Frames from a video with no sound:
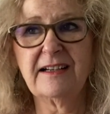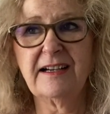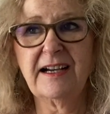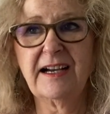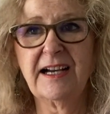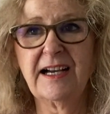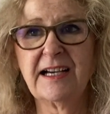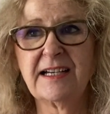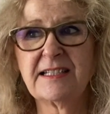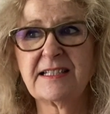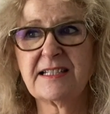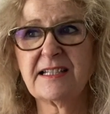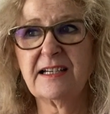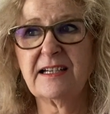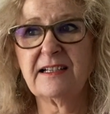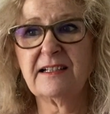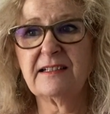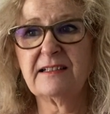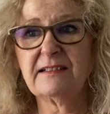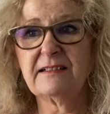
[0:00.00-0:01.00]
And
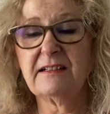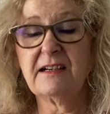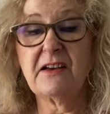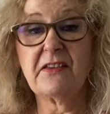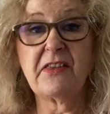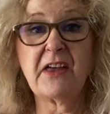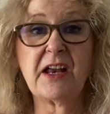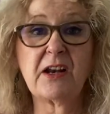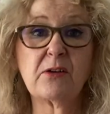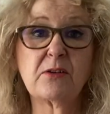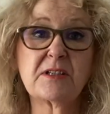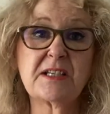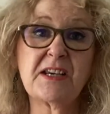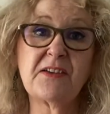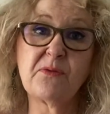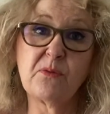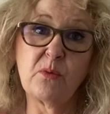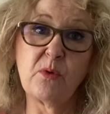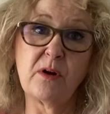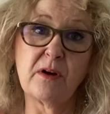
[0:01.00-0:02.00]
that looked
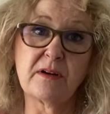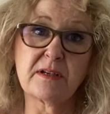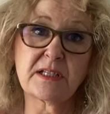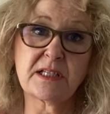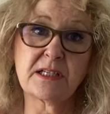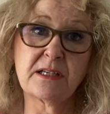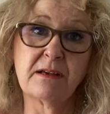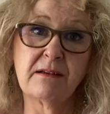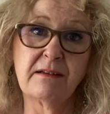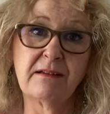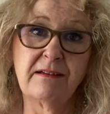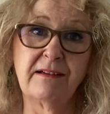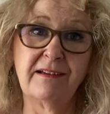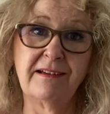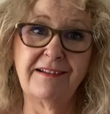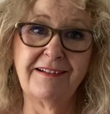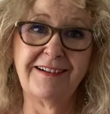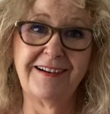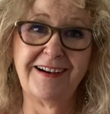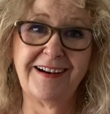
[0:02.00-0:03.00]
even worse.
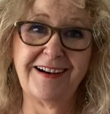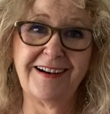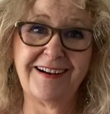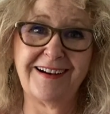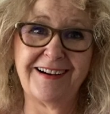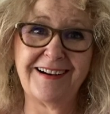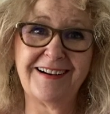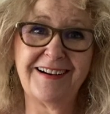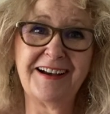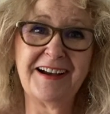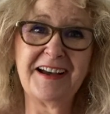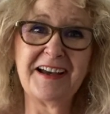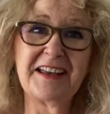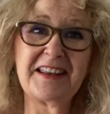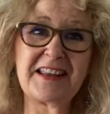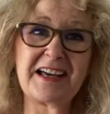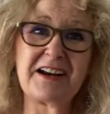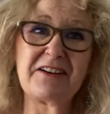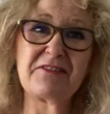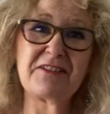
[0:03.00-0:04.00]

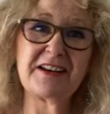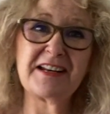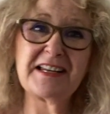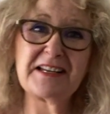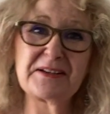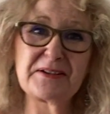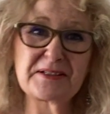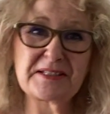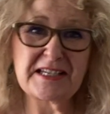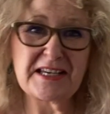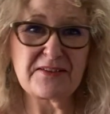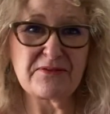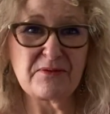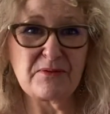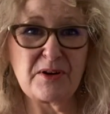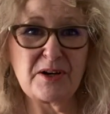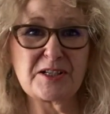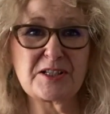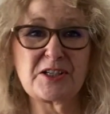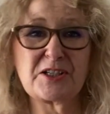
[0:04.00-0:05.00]
That really looked even
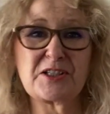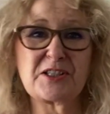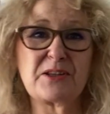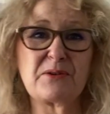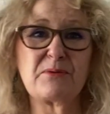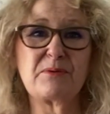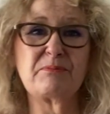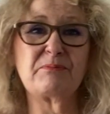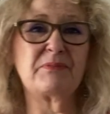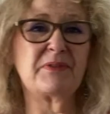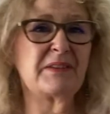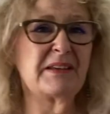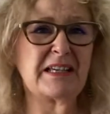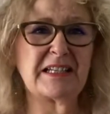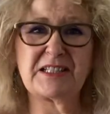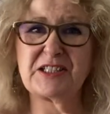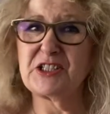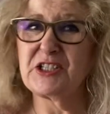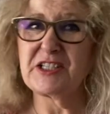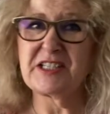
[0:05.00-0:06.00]
worse because
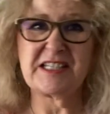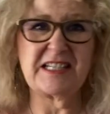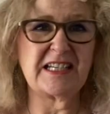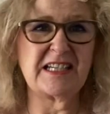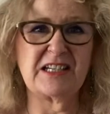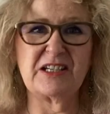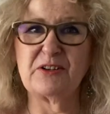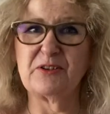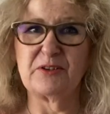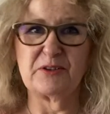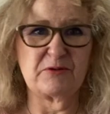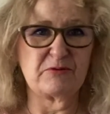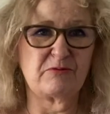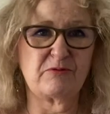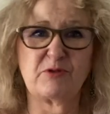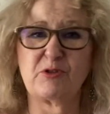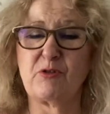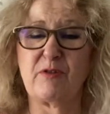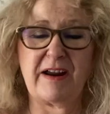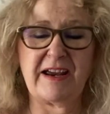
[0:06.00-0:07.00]
it just didn't look
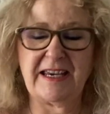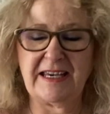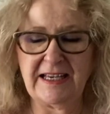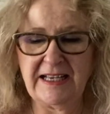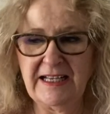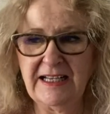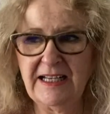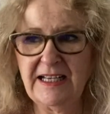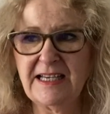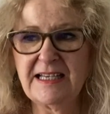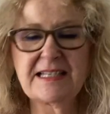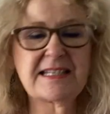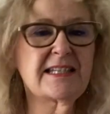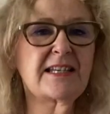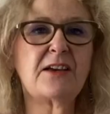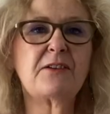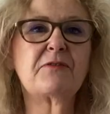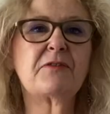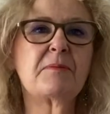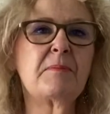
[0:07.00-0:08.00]
great.
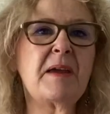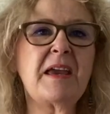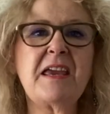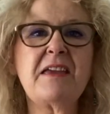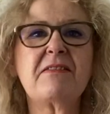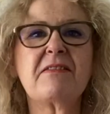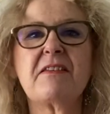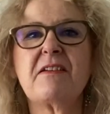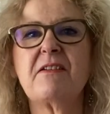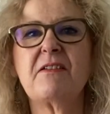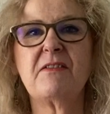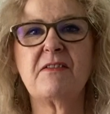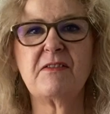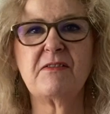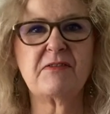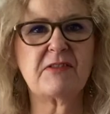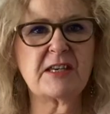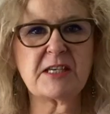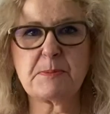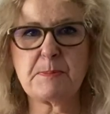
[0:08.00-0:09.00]
So for me,
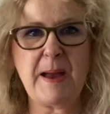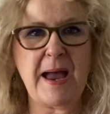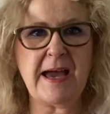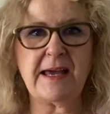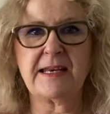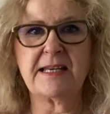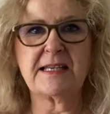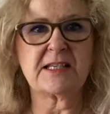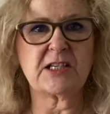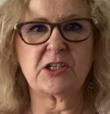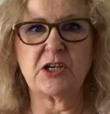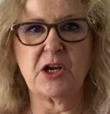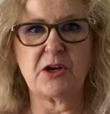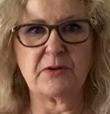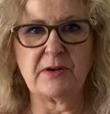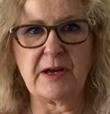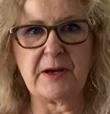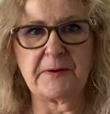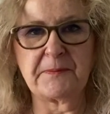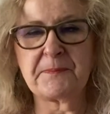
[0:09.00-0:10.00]
this pattern is a
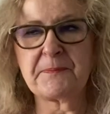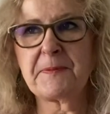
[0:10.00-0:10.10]
no-no.